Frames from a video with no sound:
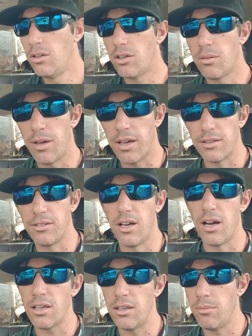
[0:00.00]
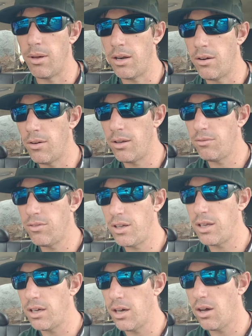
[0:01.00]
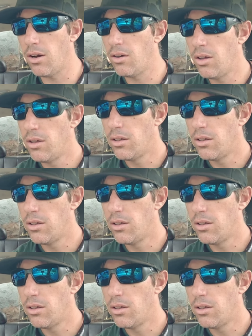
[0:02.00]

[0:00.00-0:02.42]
You can make a documentary video.